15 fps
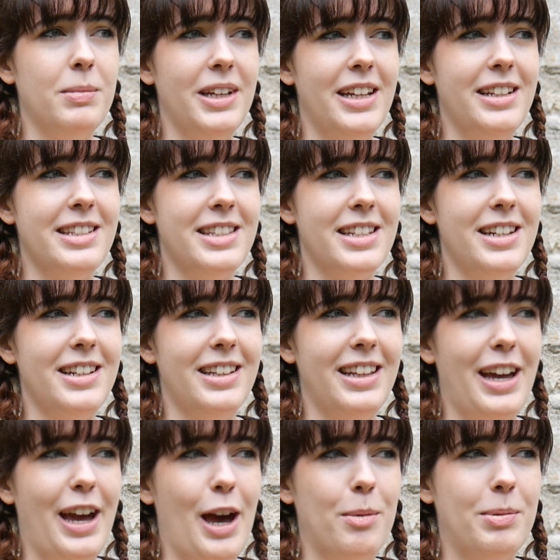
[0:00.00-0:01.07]
incident that
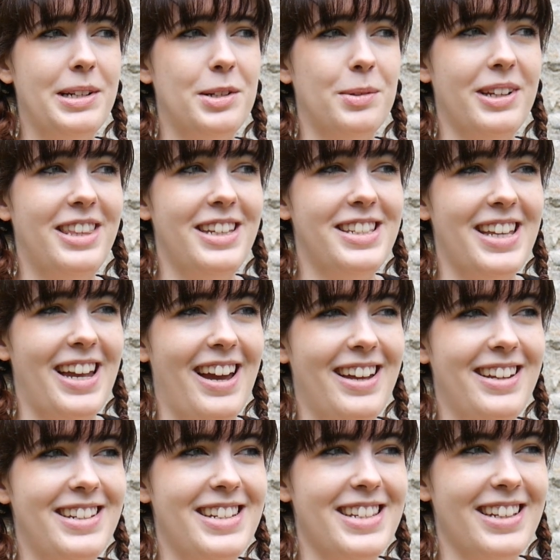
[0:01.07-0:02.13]
happened with his
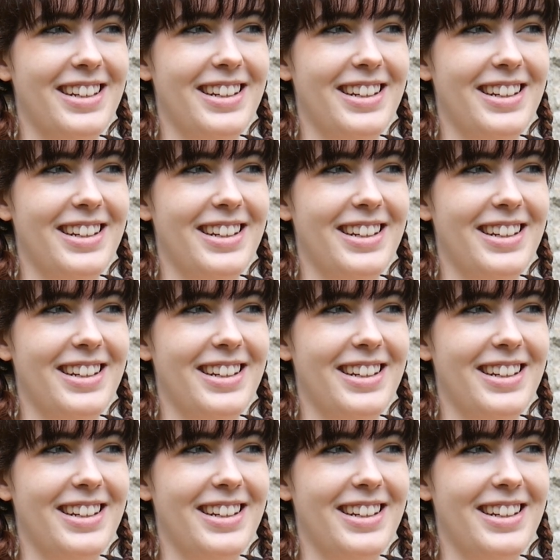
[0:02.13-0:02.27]
hand?